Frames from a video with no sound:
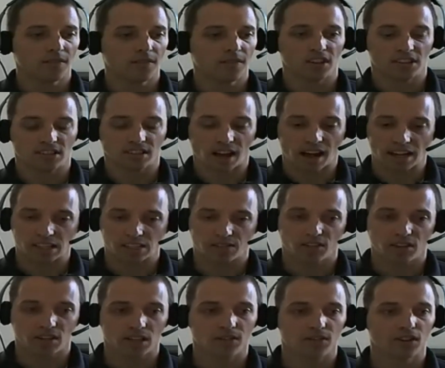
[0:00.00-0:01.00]
the size of
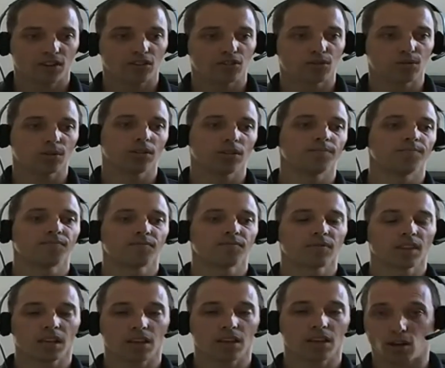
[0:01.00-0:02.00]
the individual,
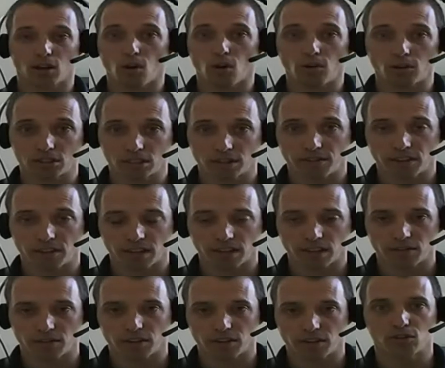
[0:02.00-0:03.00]
the goals of the
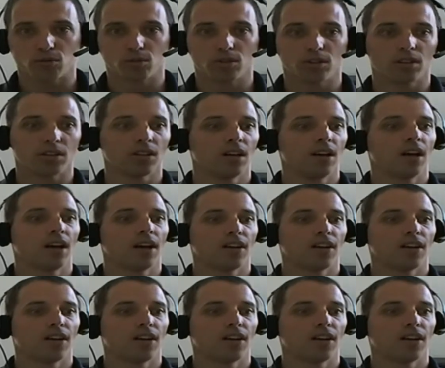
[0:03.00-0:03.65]
individual.